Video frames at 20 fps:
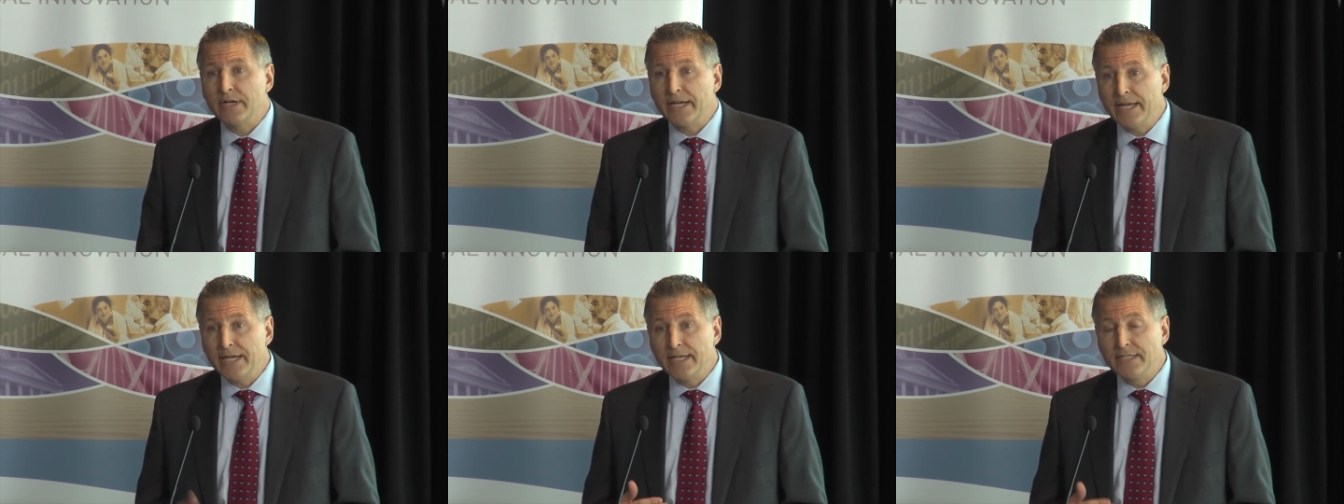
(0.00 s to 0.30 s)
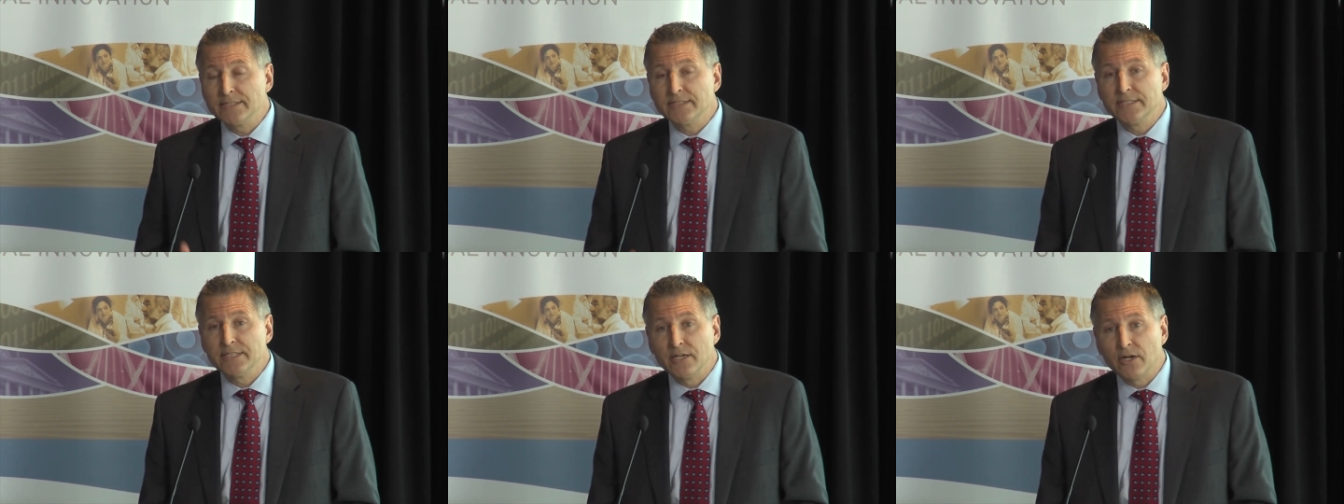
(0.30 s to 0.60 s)

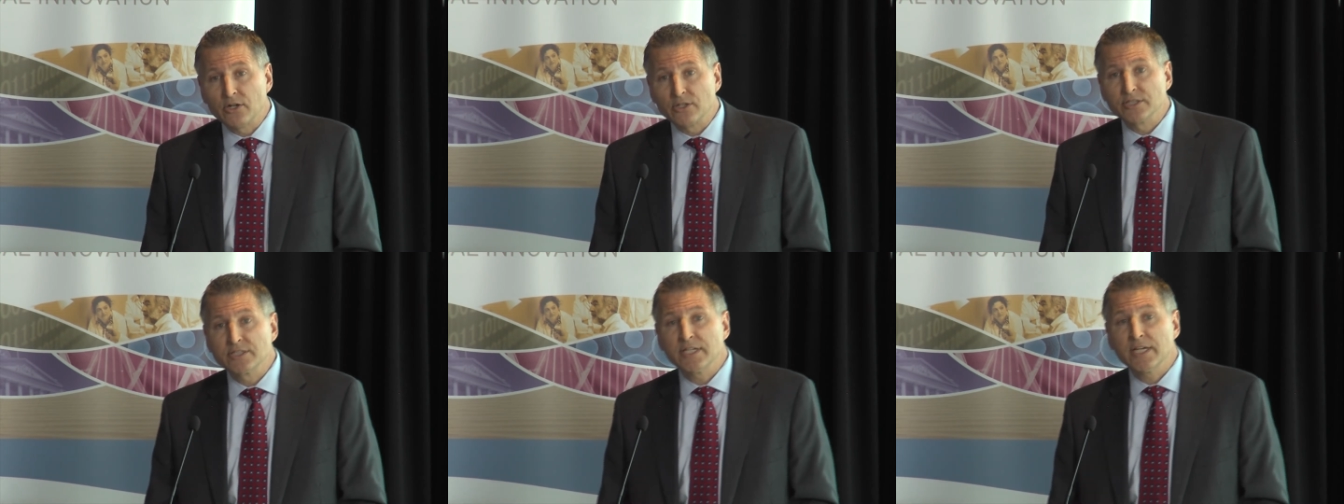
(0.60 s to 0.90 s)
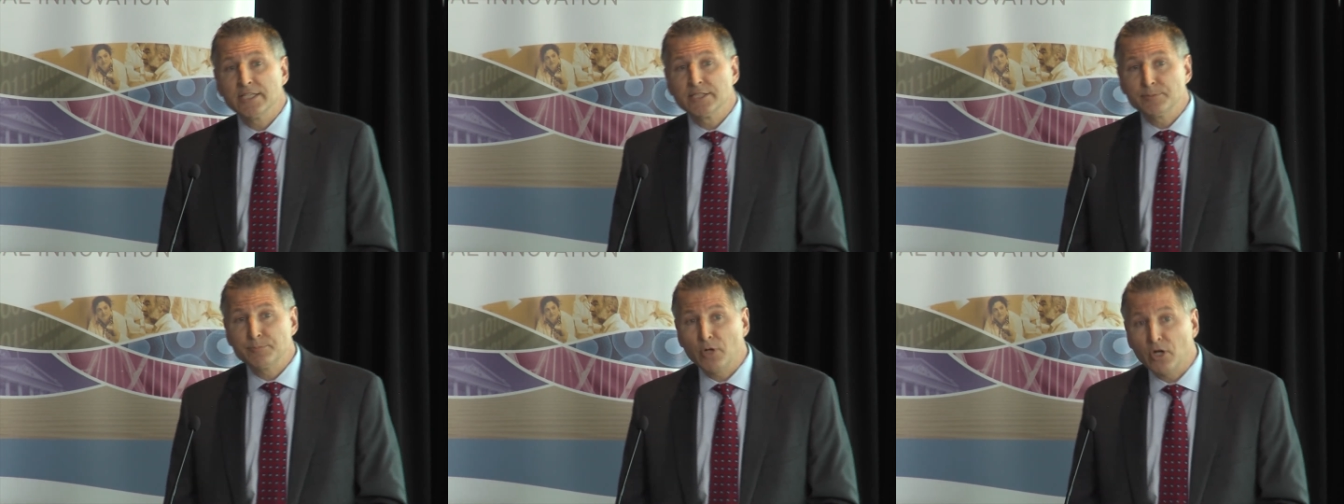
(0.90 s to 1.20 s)
AACR
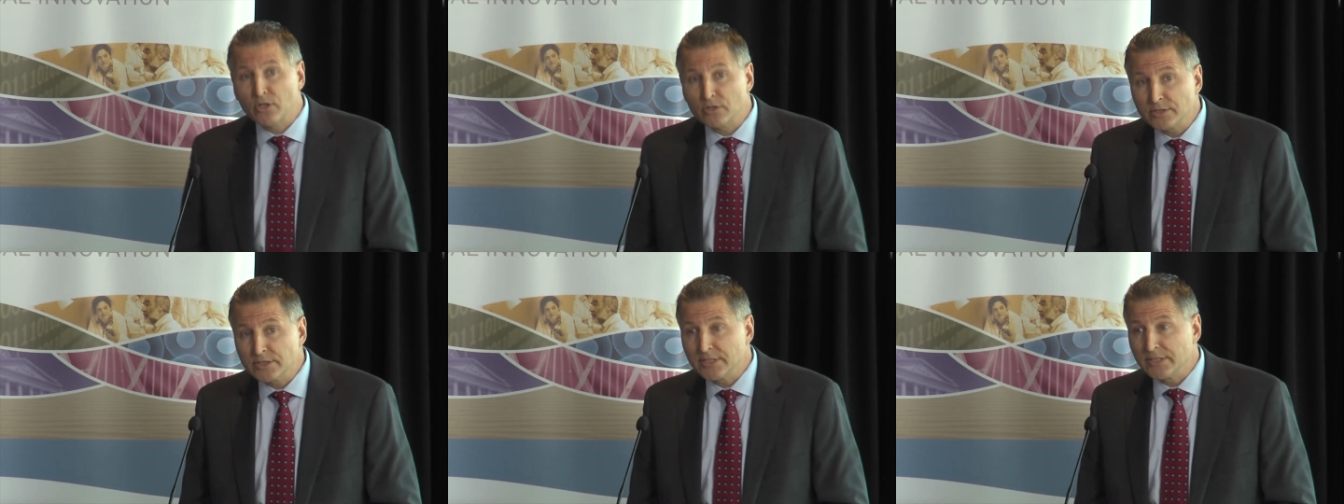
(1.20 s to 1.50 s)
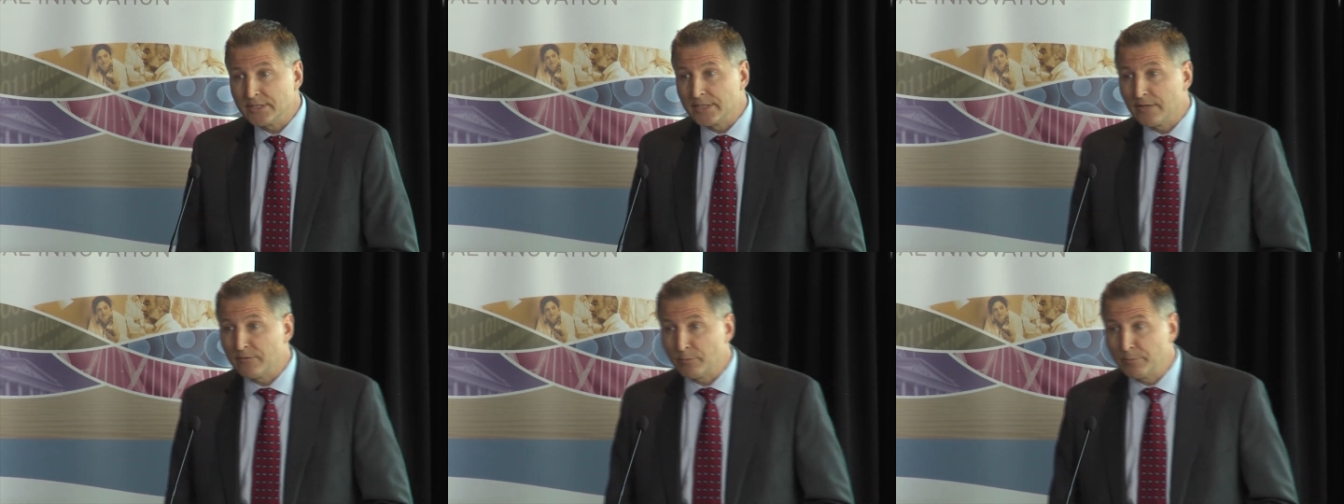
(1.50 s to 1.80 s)
Science Policy
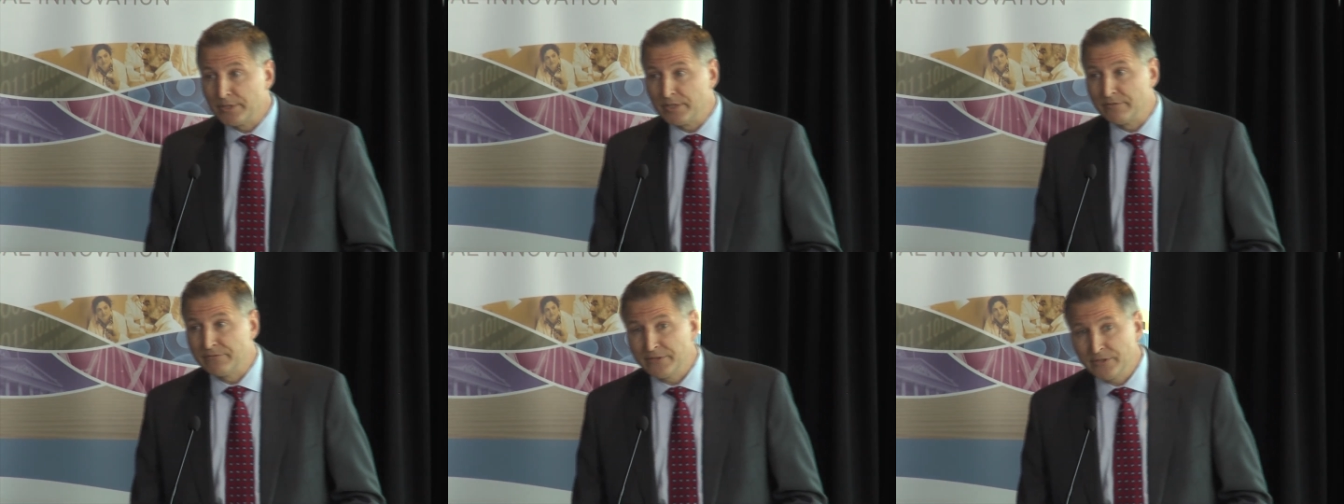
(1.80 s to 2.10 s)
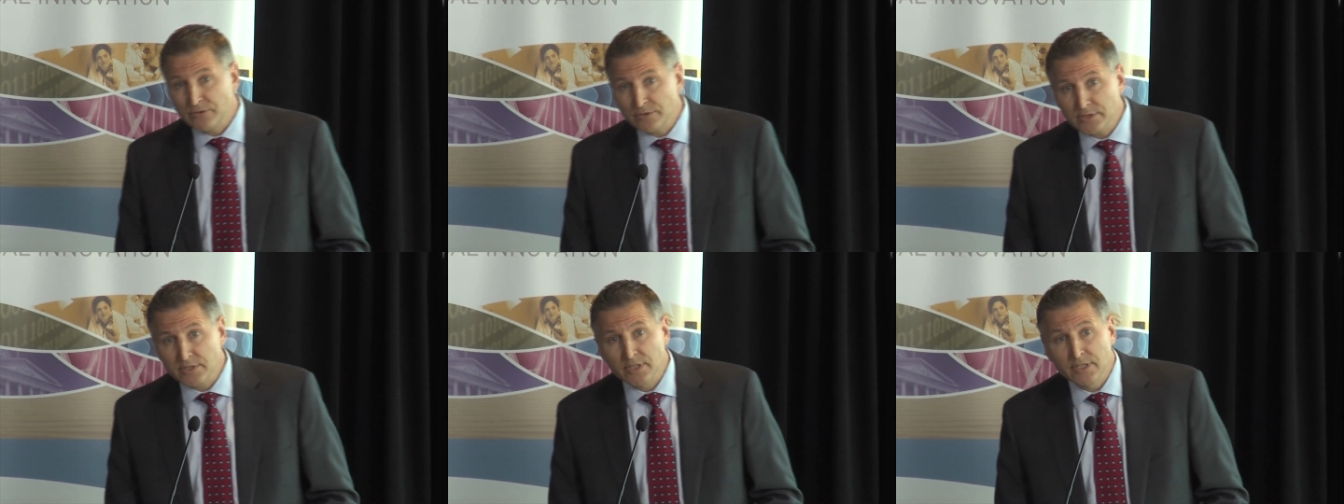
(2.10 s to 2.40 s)
and Government
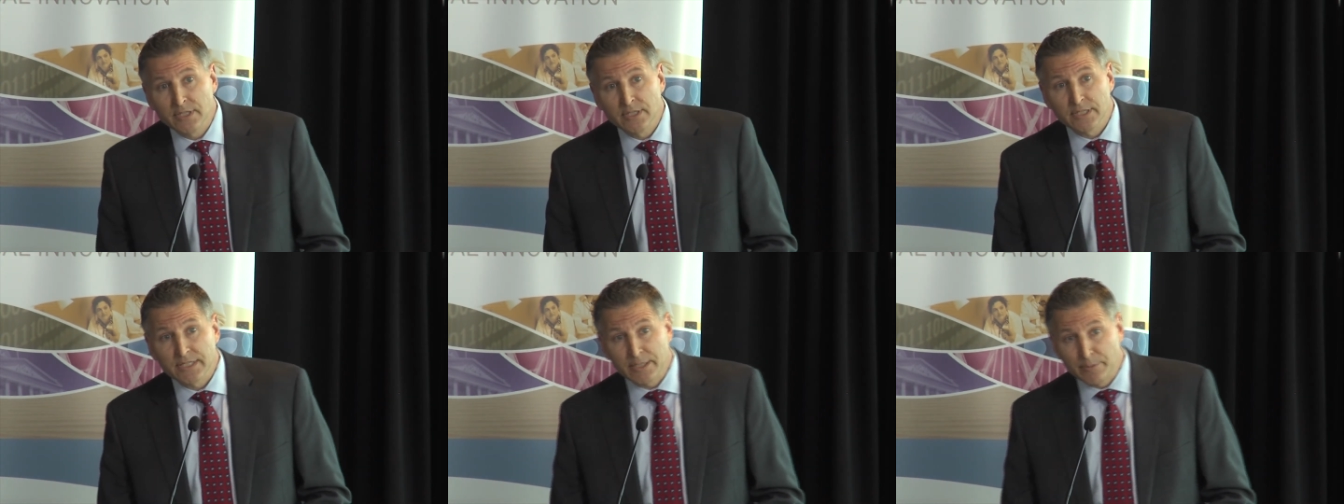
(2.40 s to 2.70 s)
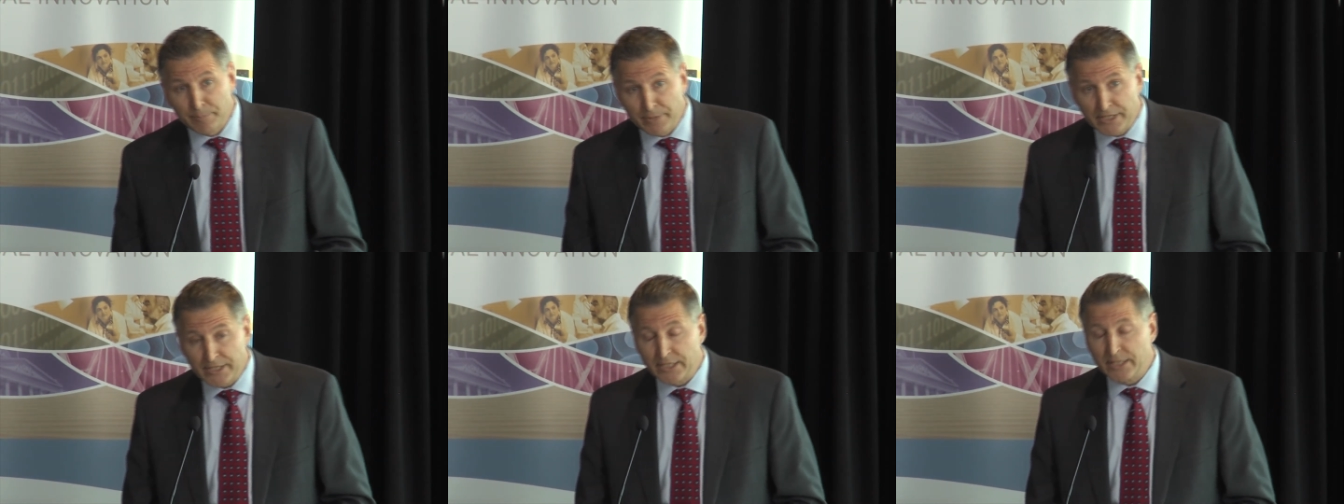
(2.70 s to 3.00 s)
Affairs
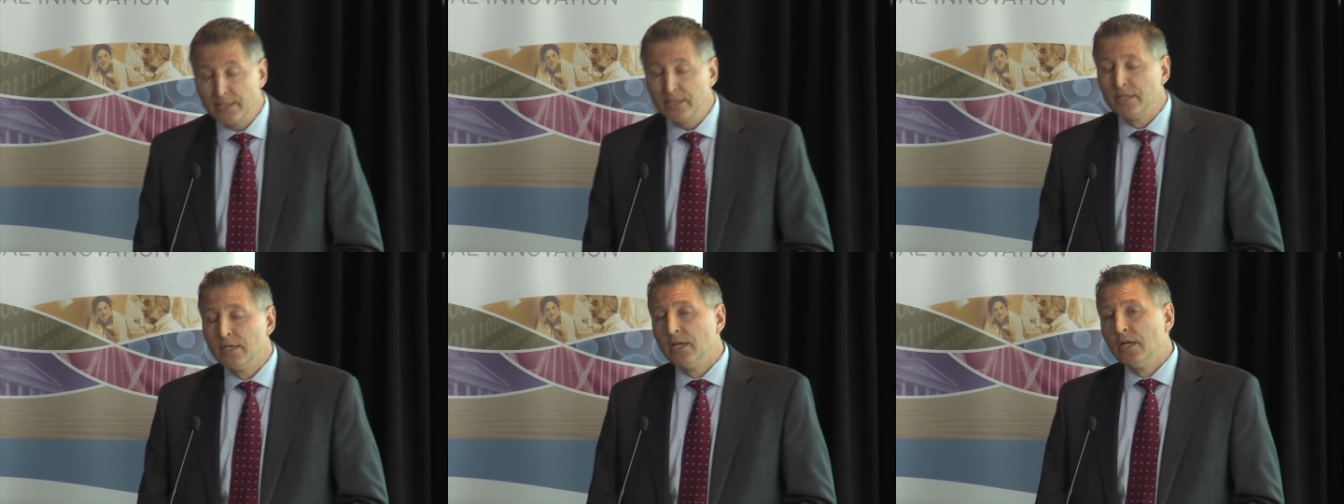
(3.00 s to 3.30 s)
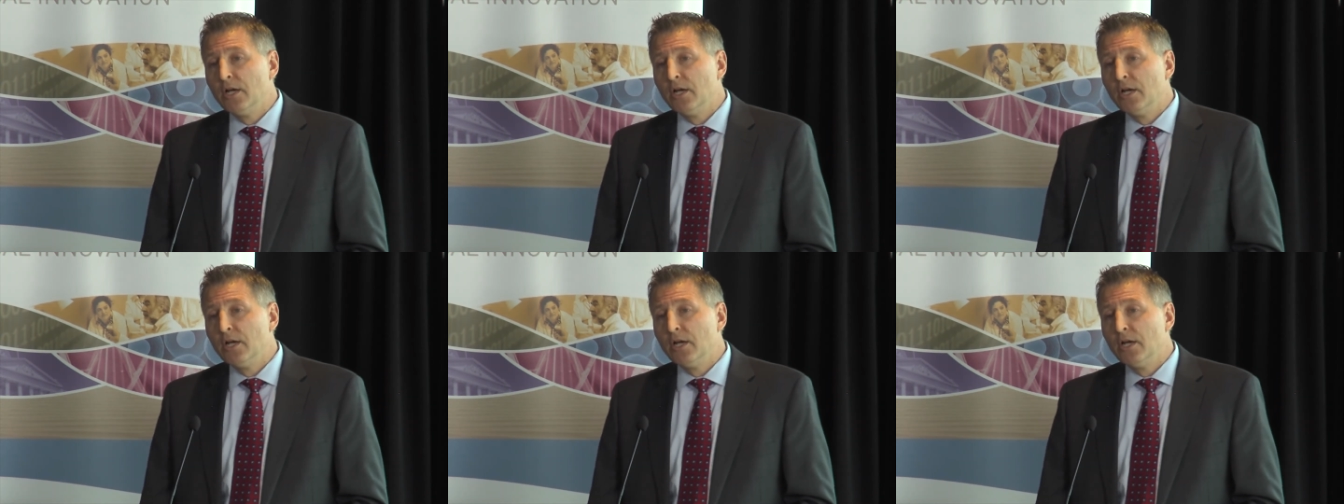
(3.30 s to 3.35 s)
Committee,